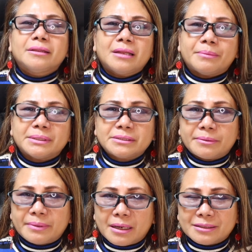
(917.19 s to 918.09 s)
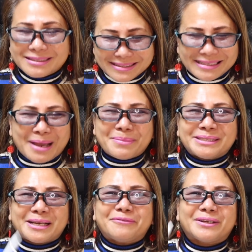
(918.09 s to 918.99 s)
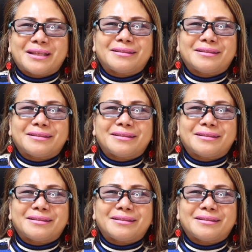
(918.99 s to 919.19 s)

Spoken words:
Namasarva